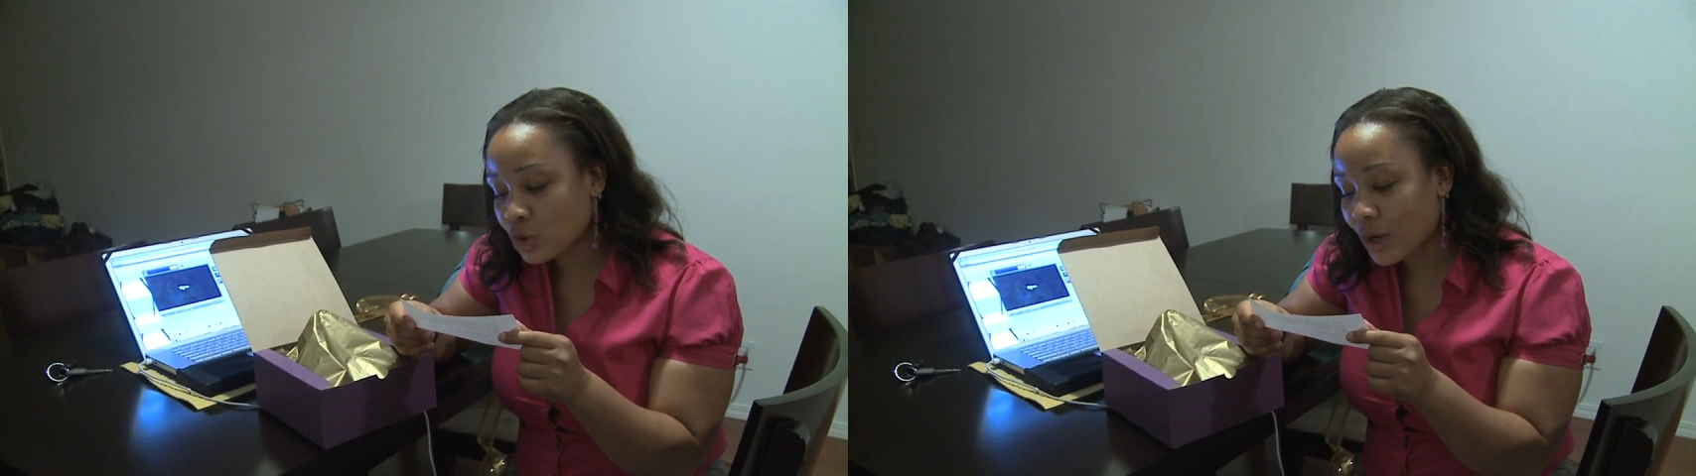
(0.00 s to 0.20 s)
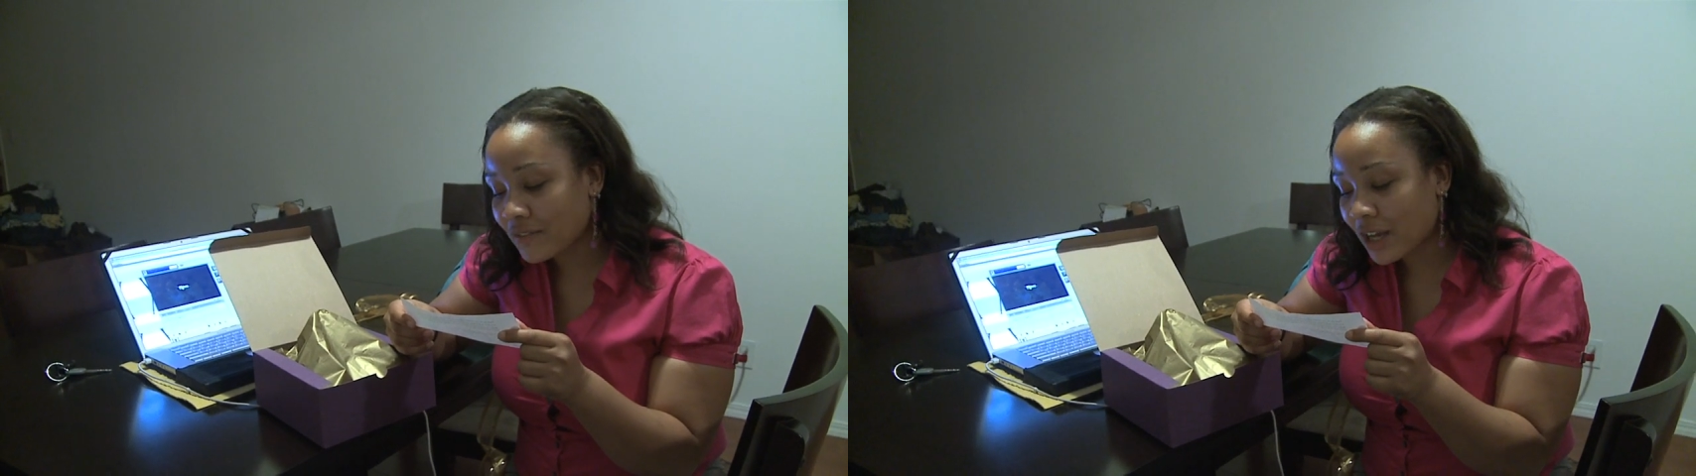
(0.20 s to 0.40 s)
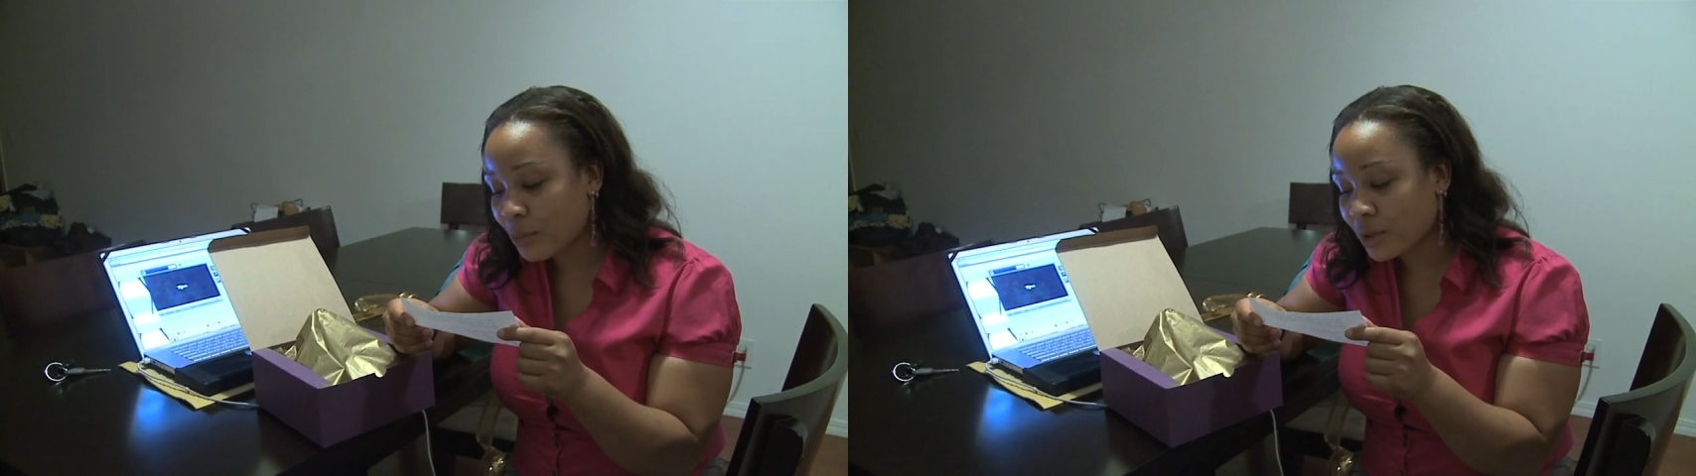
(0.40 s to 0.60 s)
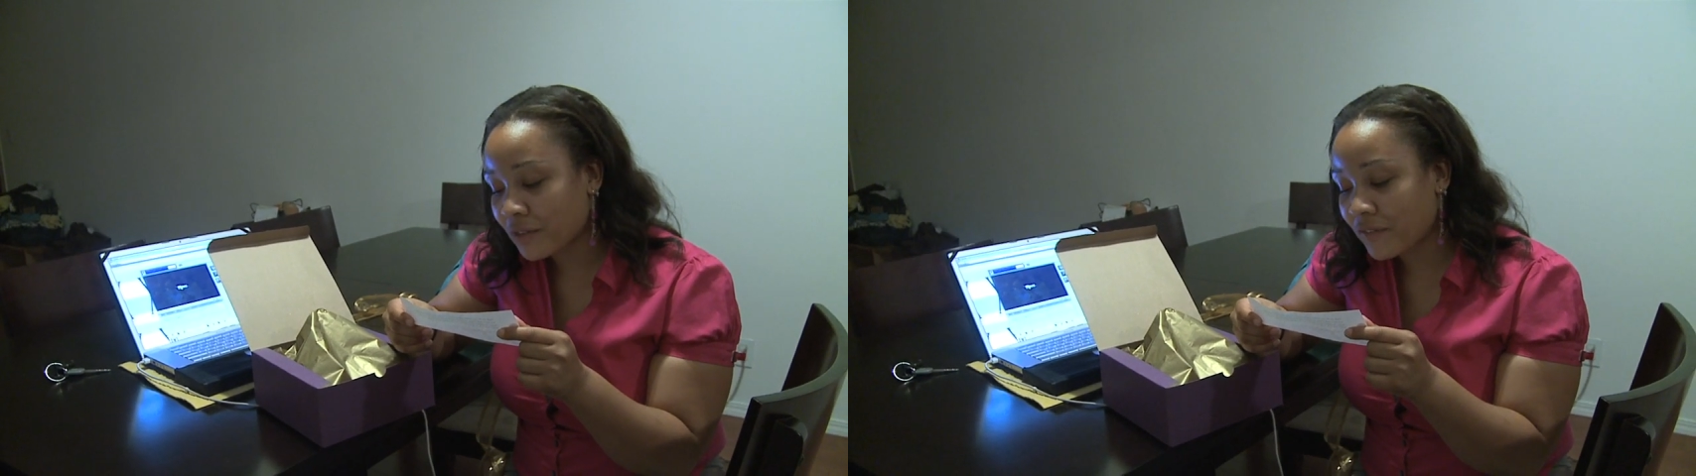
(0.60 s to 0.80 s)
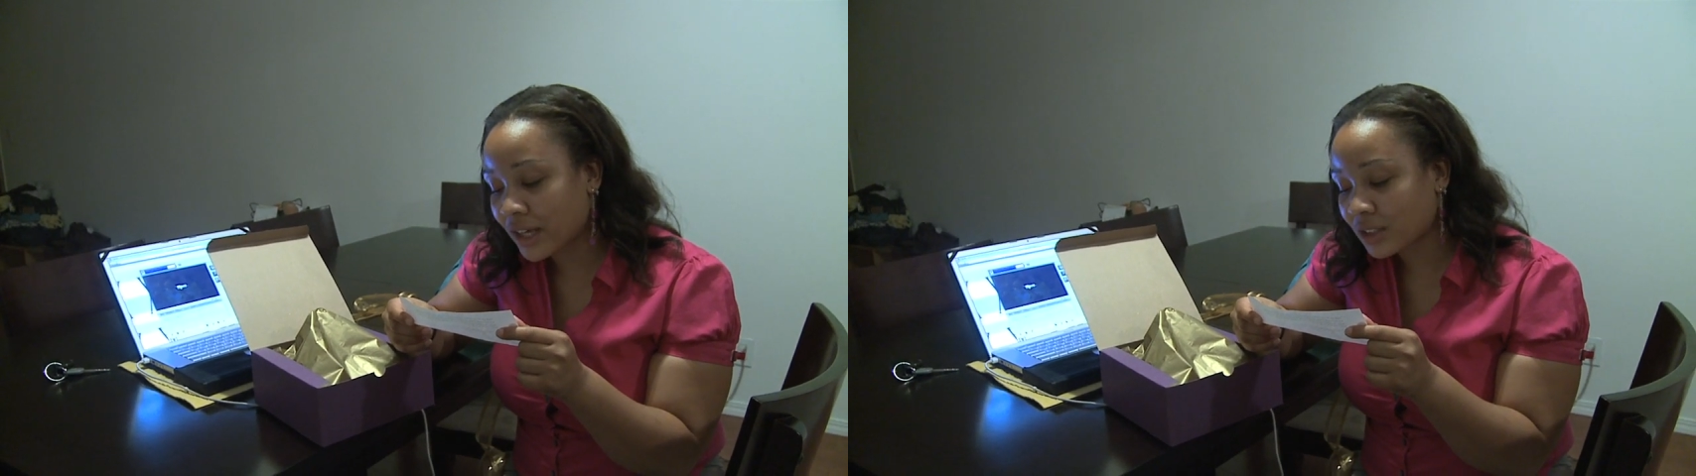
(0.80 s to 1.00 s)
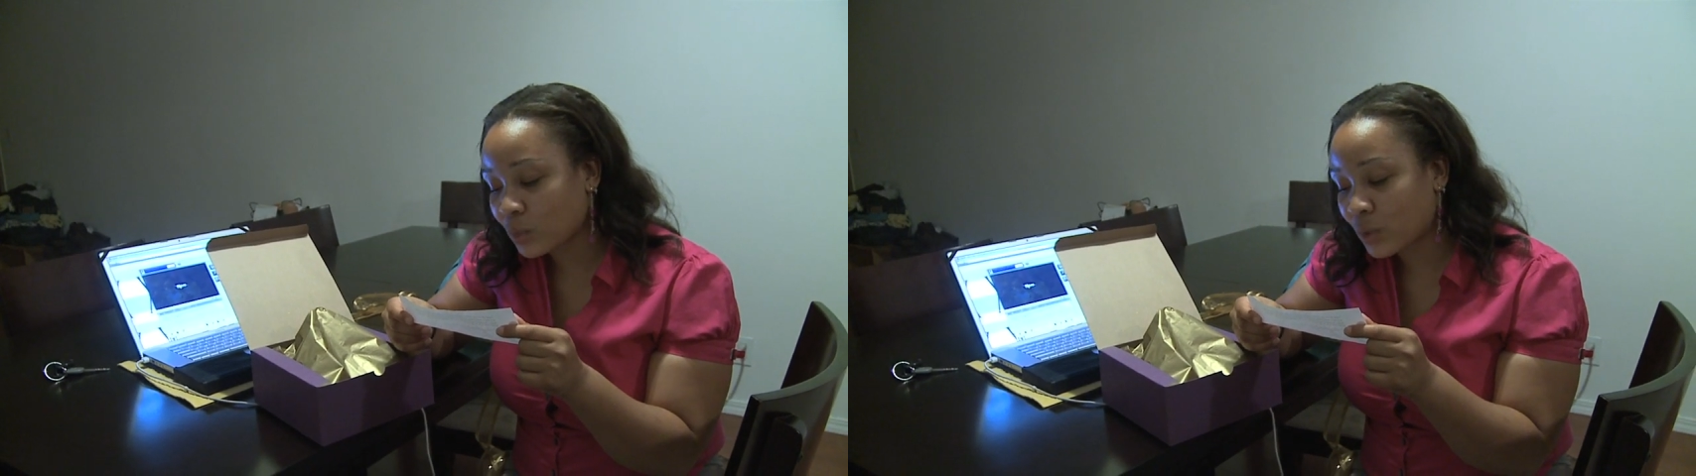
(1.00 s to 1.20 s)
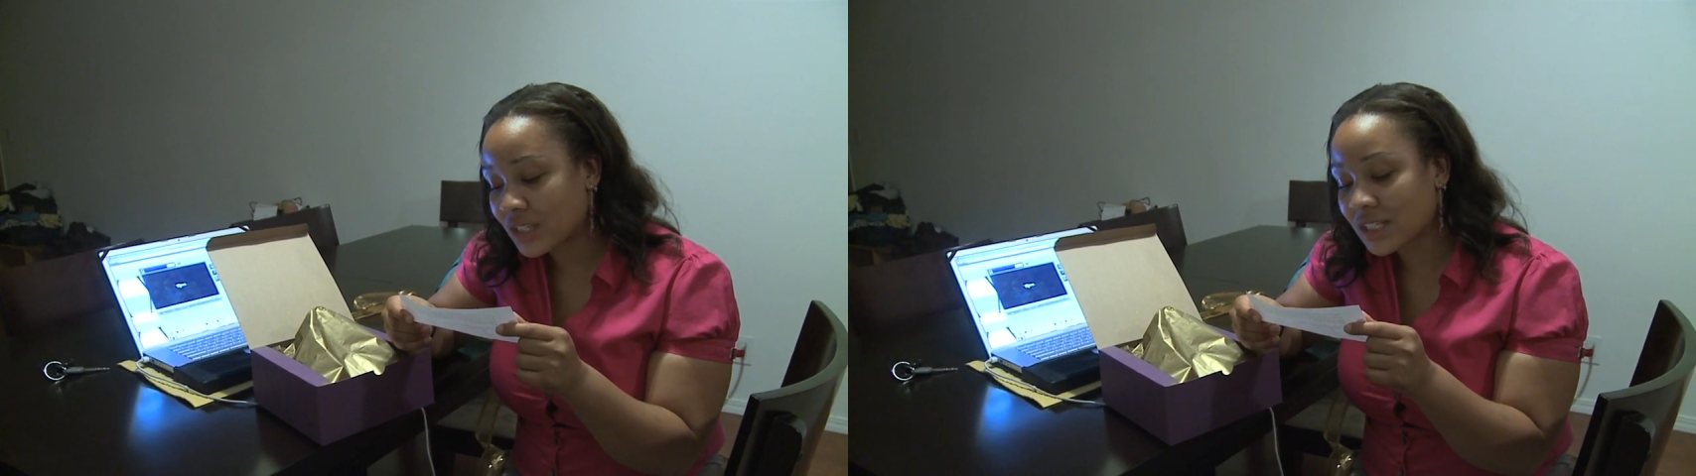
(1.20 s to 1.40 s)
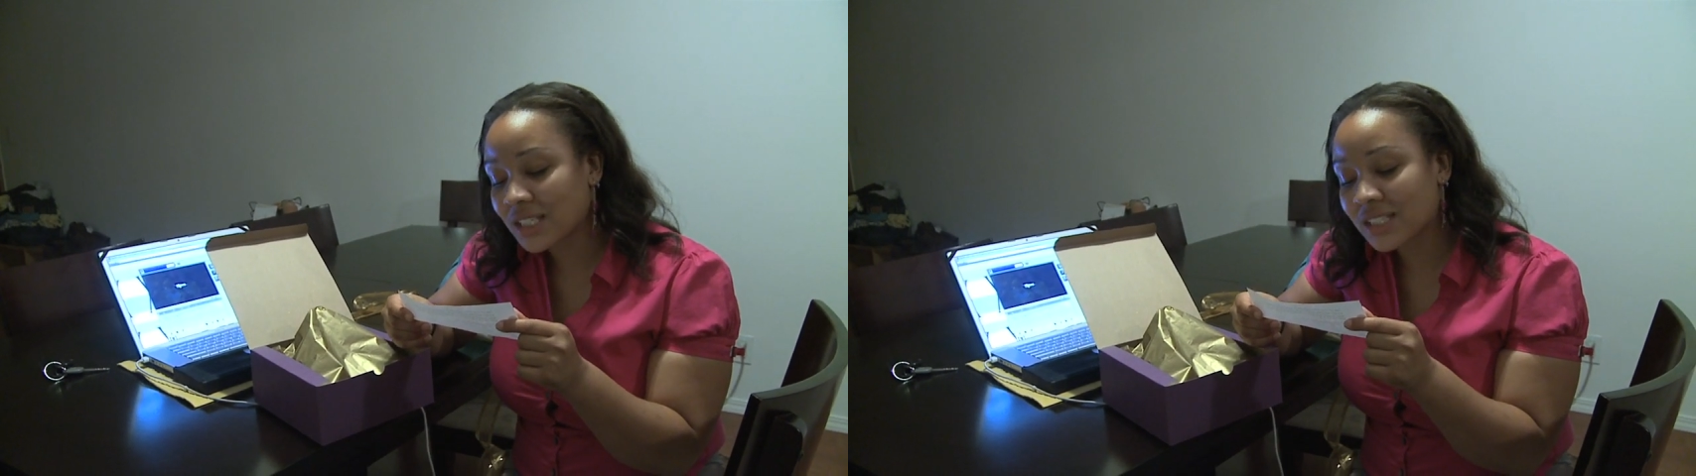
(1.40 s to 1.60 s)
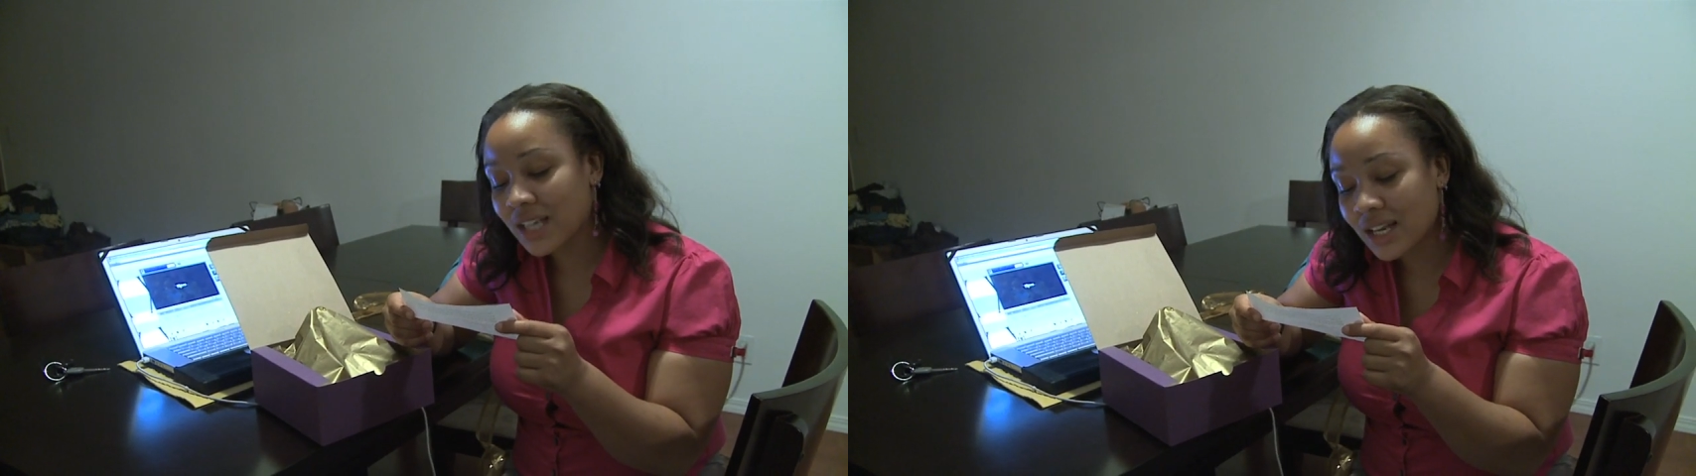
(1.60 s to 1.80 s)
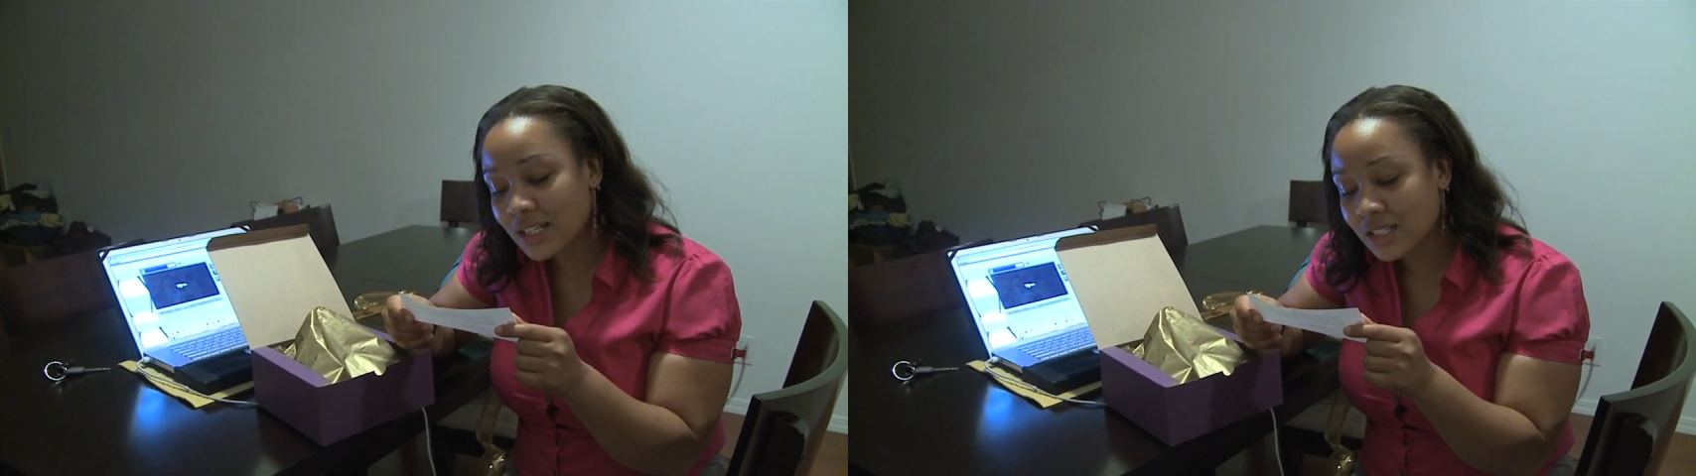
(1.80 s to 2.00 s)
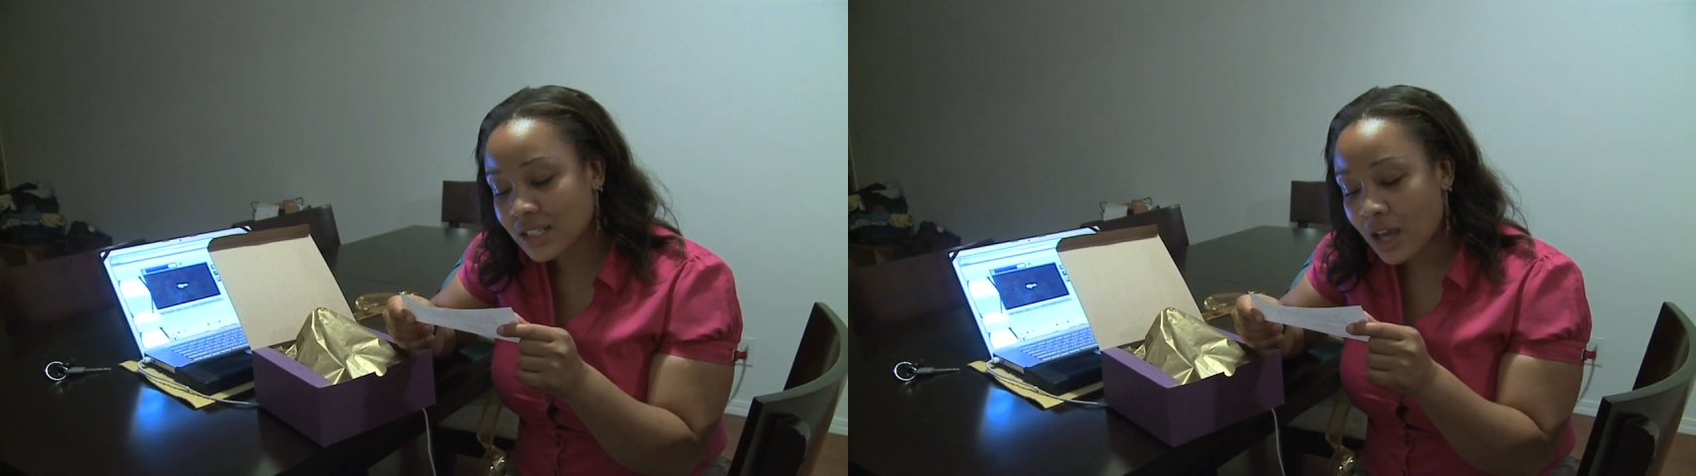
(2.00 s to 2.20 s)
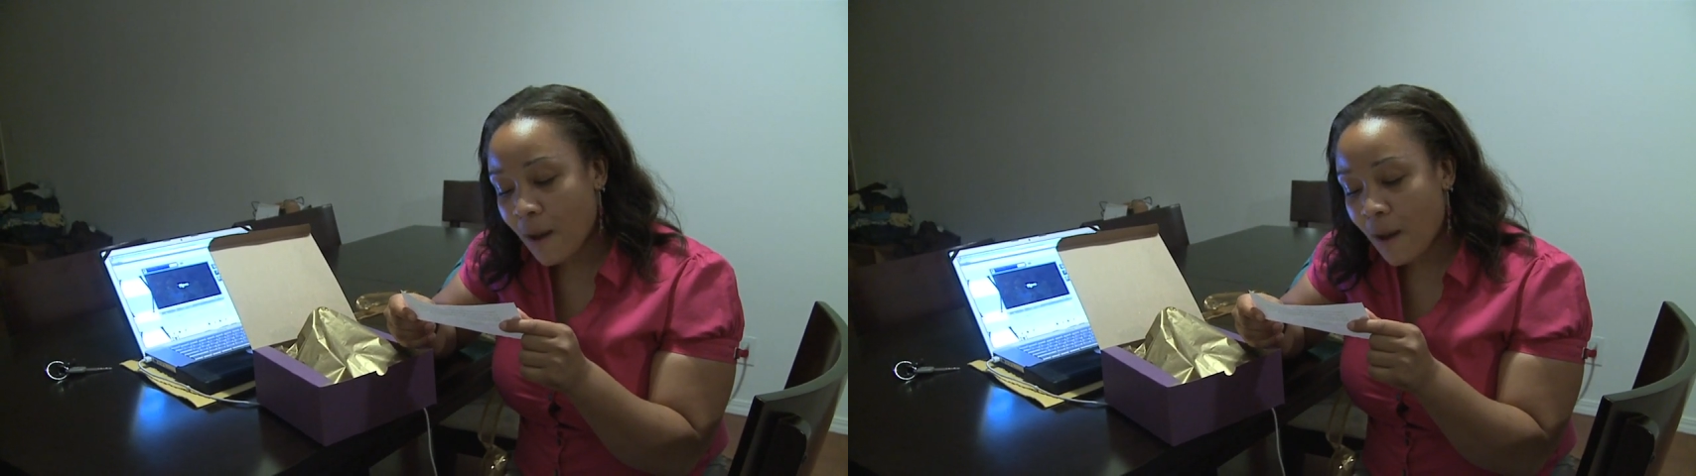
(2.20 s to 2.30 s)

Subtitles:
you have now been affected with success,